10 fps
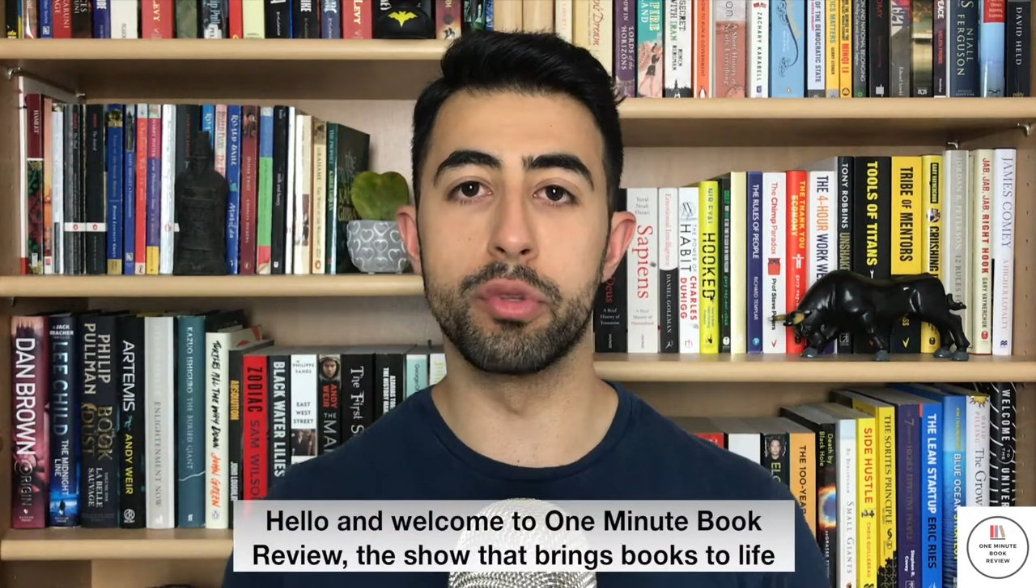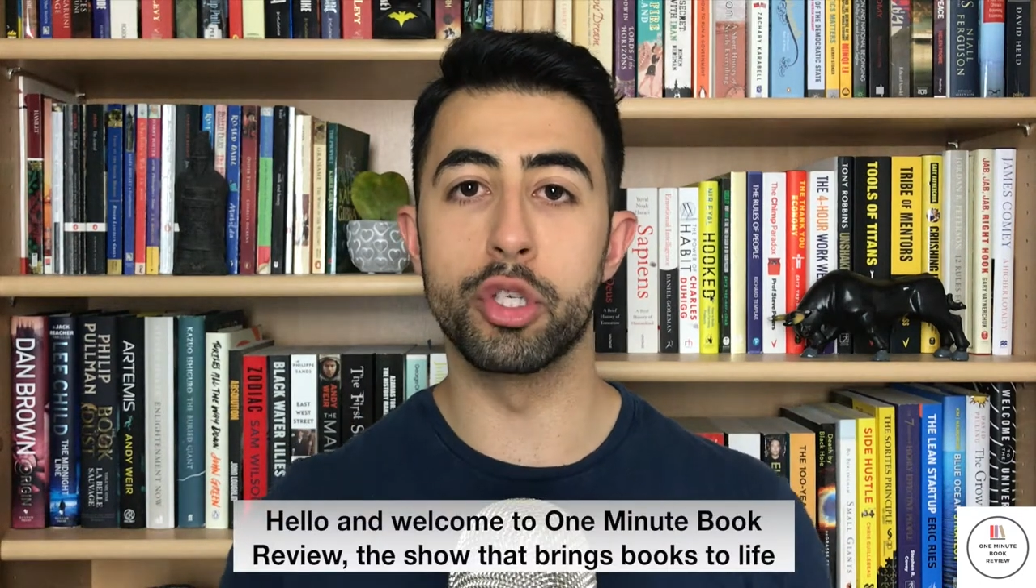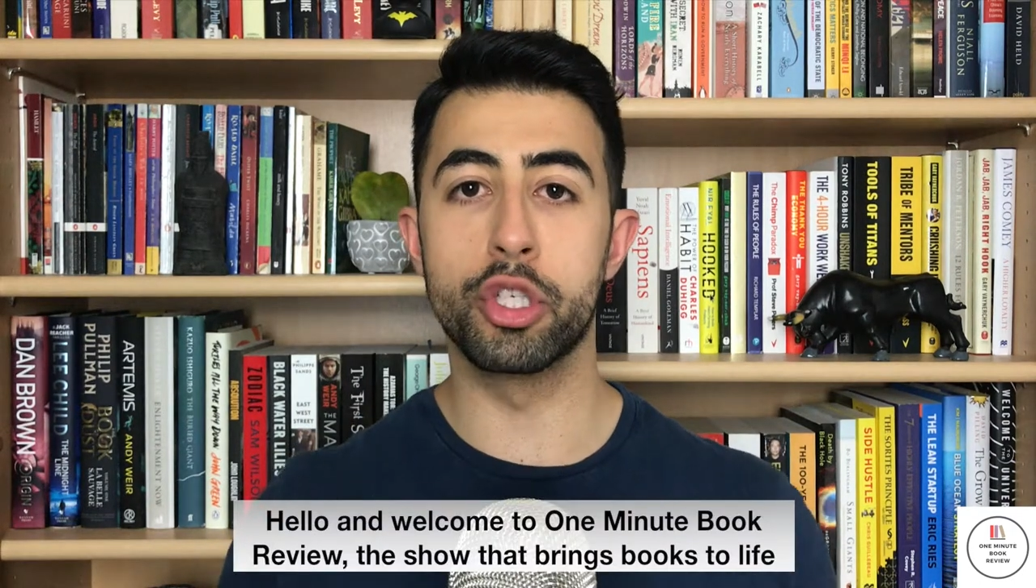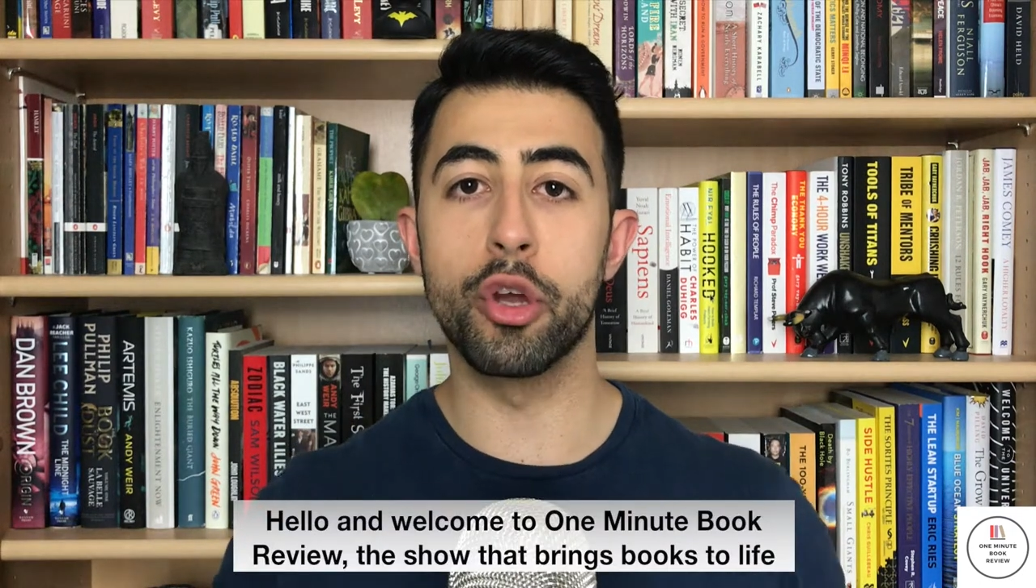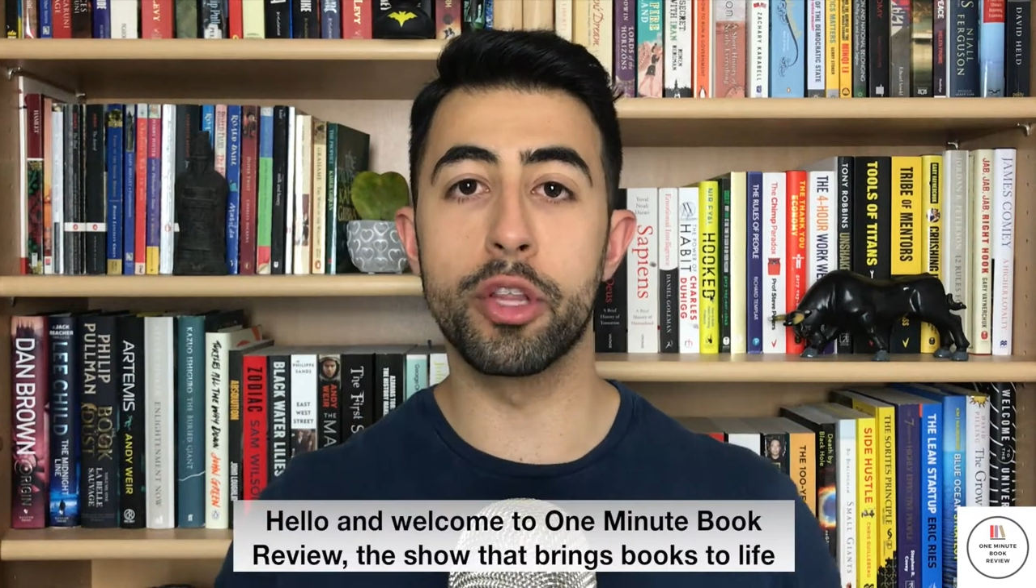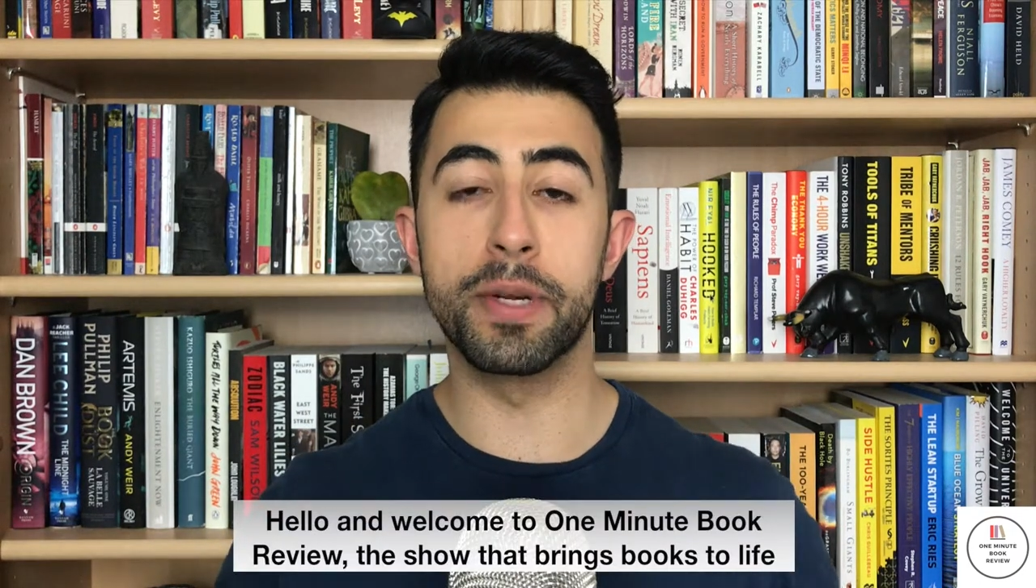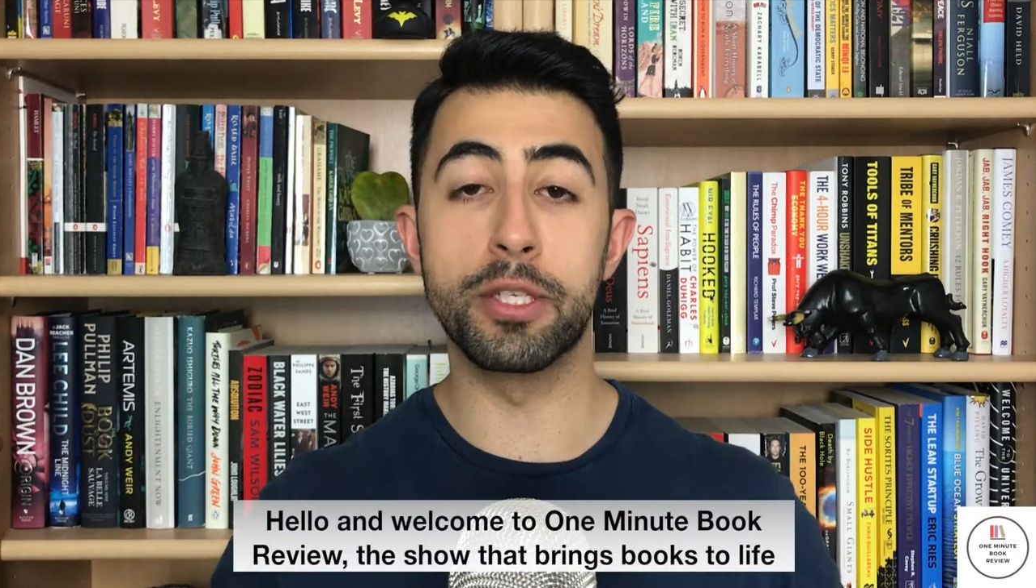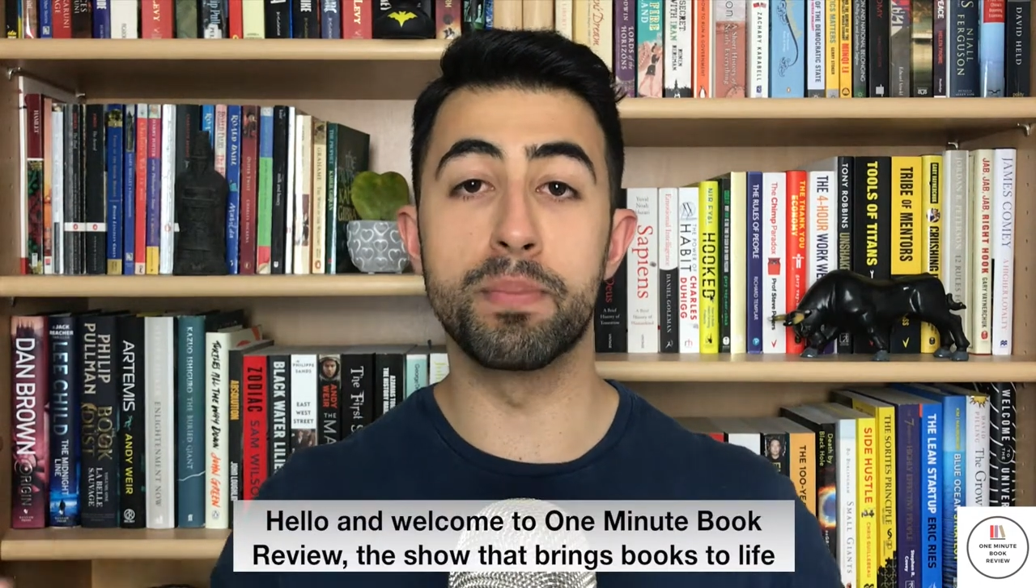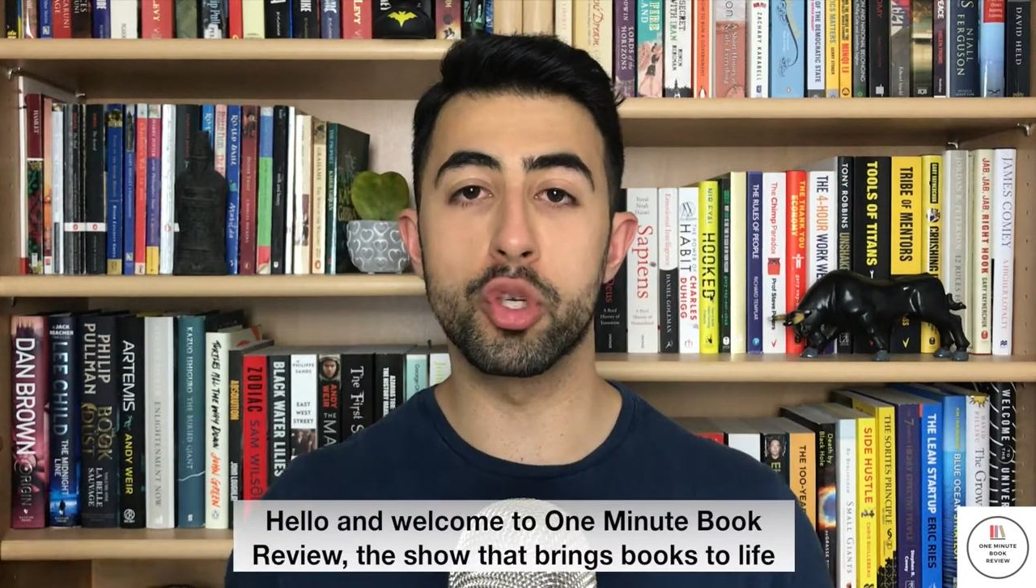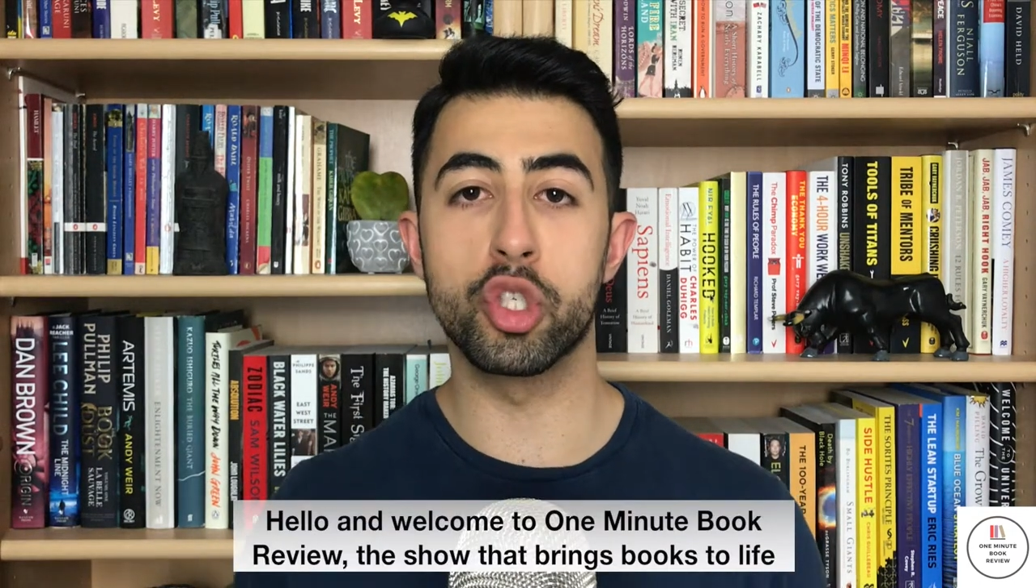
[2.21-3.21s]
the show that brings
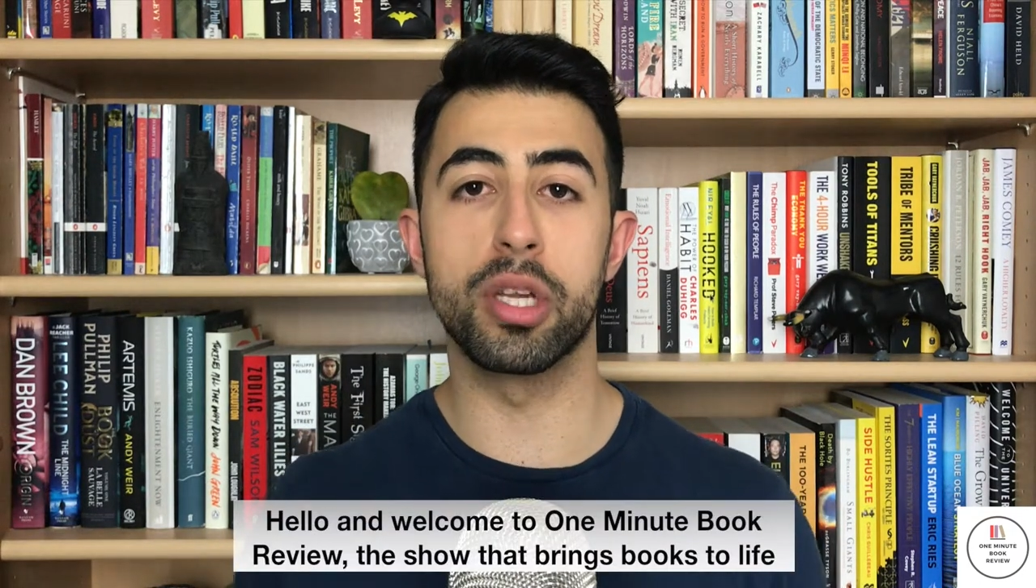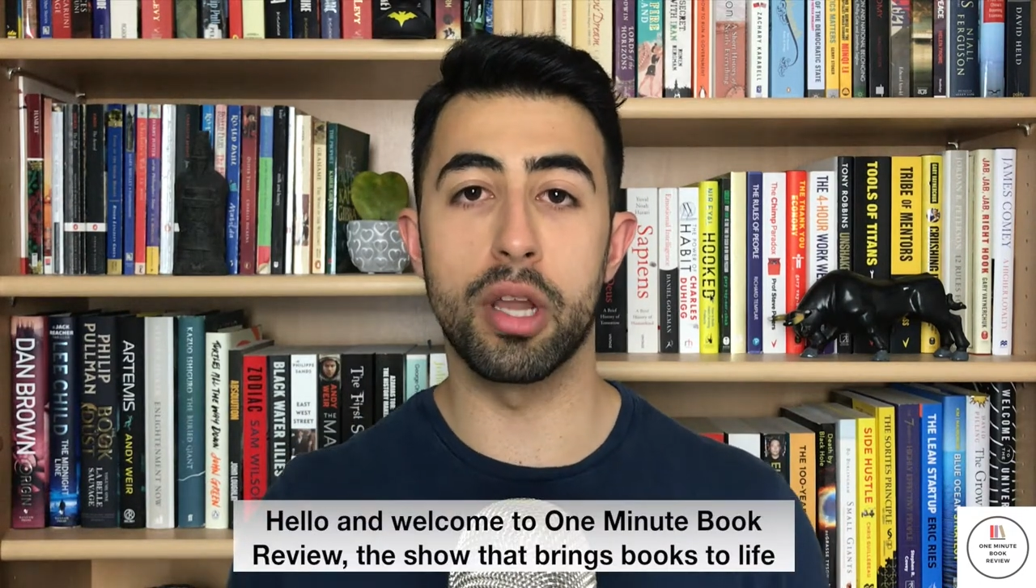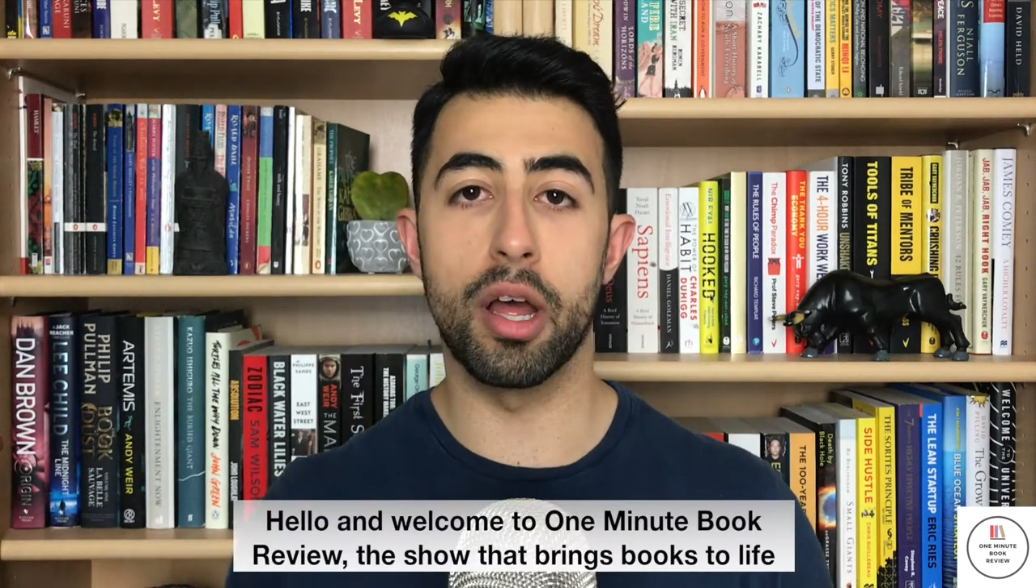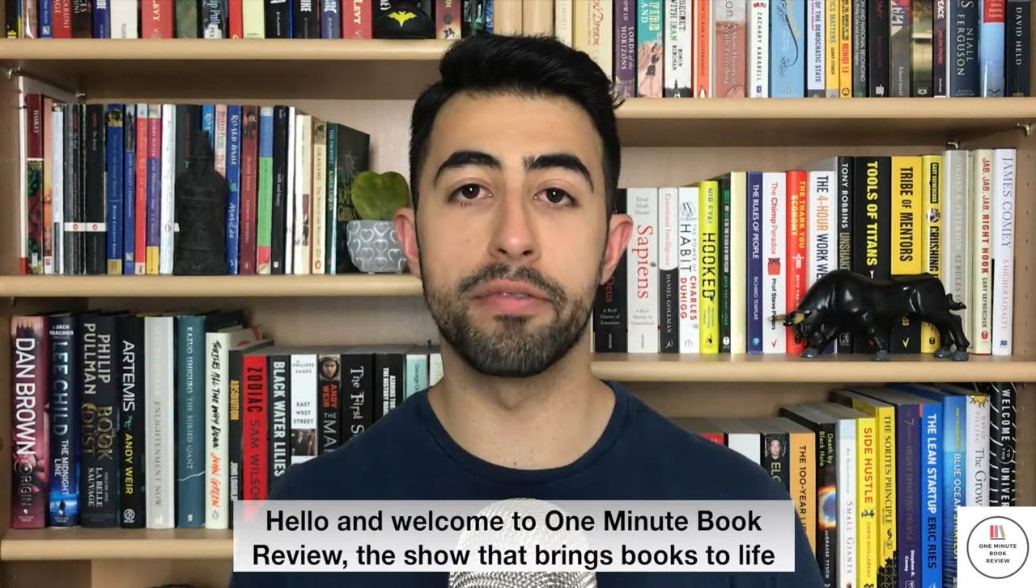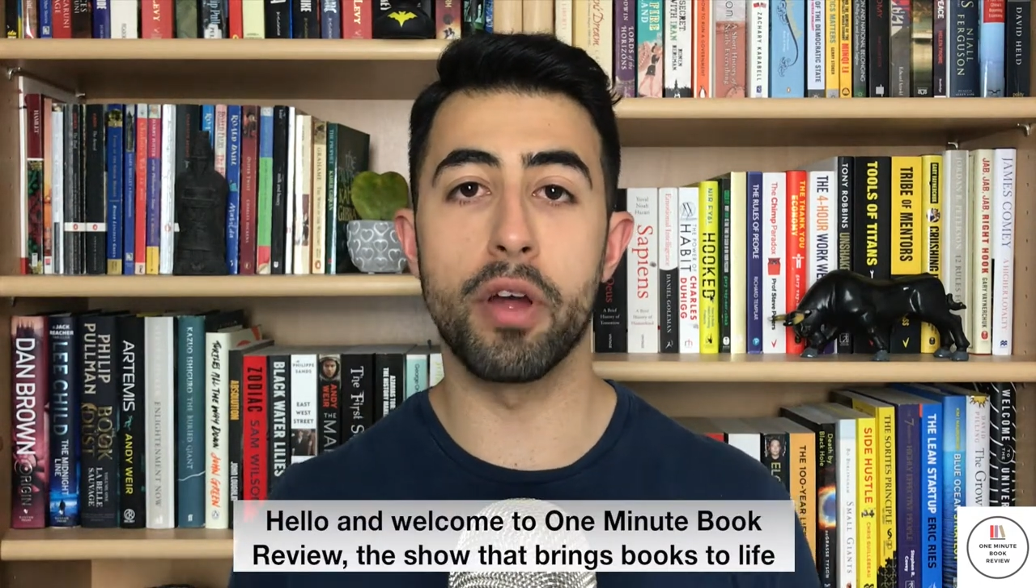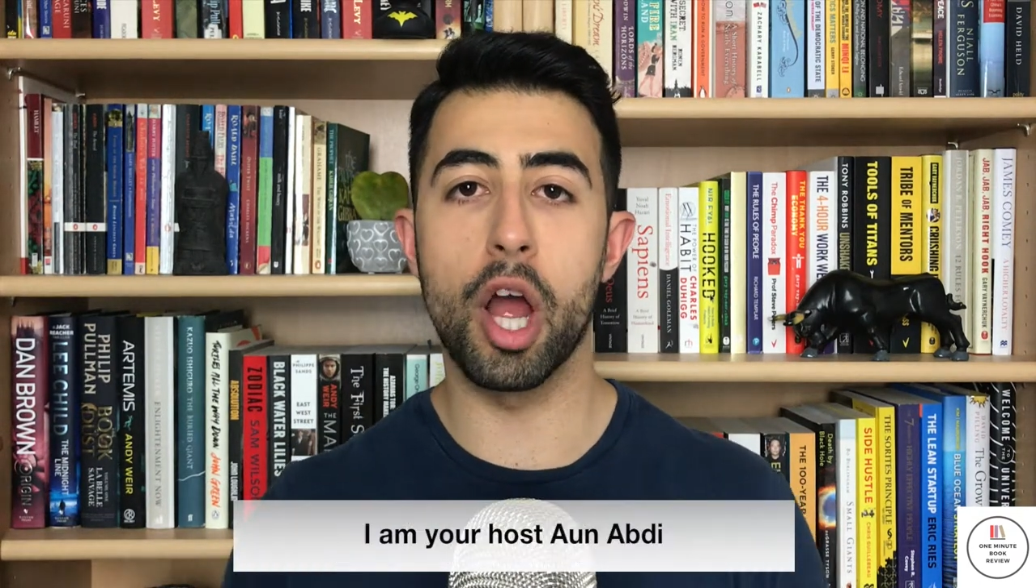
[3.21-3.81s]
books to life.